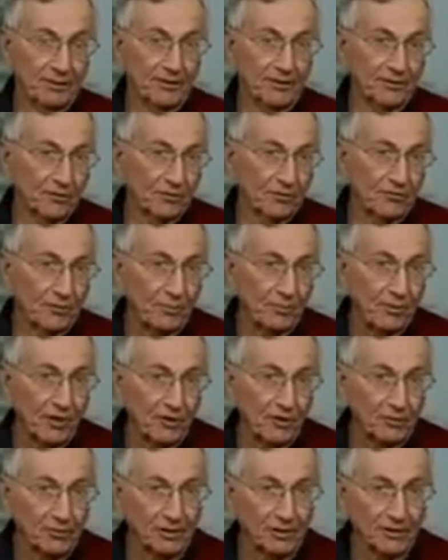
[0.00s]
Sort of a
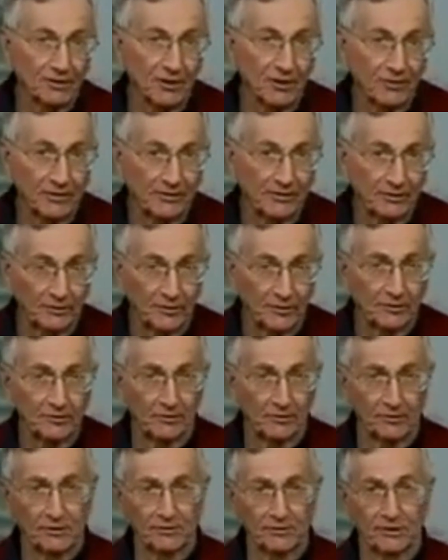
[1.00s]
paramilitary unit
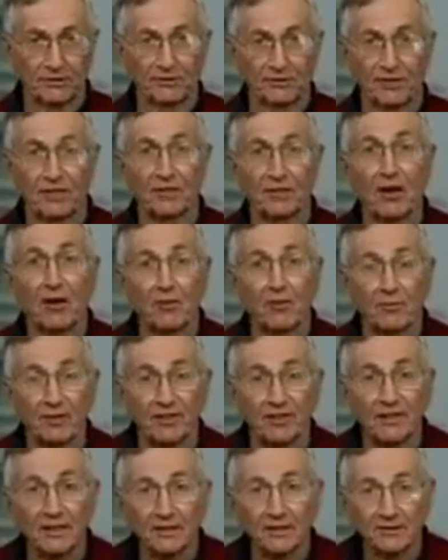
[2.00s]
known as a
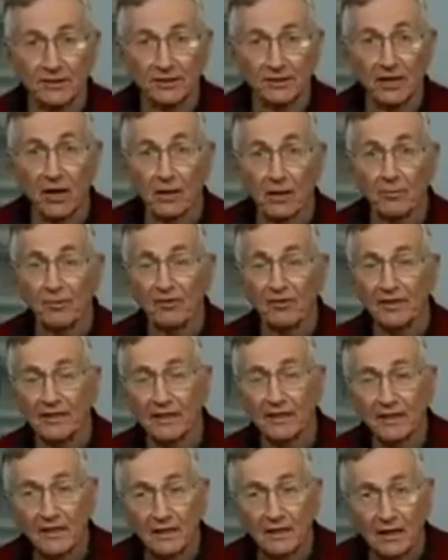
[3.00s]
Gendarmerie,
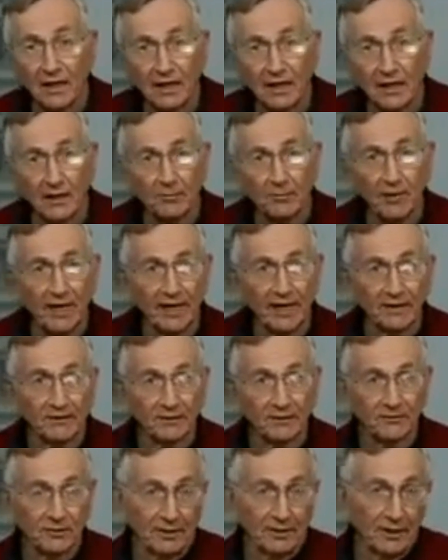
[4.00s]
and
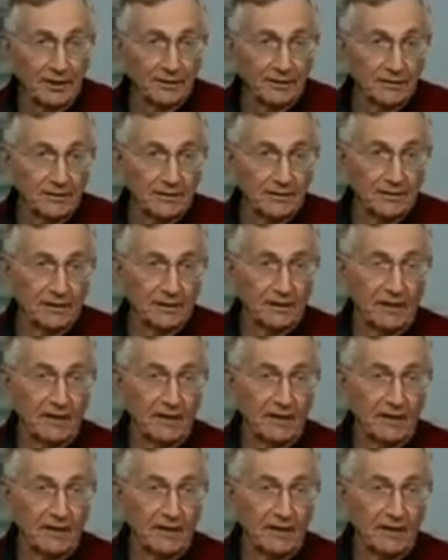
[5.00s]
the